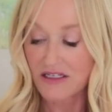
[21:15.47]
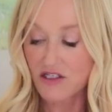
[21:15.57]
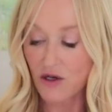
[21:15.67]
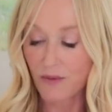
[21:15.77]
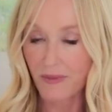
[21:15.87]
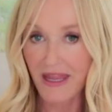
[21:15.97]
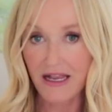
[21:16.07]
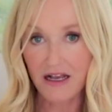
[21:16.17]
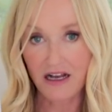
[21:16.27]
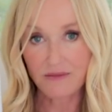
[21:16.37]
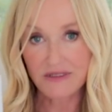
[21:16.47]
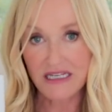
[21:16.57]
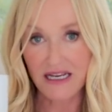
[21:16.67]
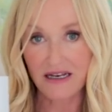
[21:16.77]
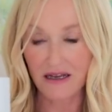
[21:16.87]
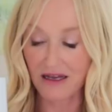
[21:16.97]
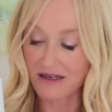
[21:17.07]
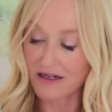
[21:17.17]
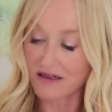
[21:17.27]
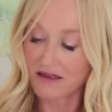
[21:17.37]
So it comes in a
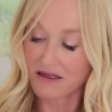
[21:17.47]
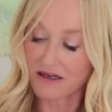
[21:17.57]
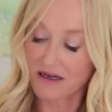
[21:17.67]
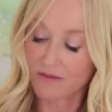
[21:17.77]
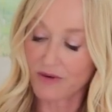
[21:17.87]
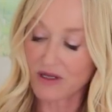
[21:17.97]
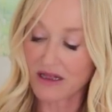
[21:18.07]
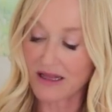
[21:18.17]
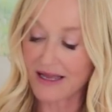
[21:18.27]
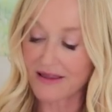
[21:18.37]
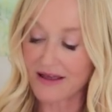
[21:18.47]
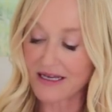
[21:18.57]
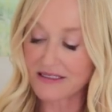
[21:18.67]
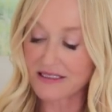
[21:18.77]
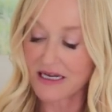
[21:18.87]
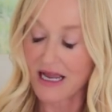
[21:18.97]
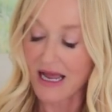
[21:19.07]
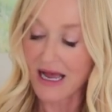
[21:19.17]
little um, bottle like this,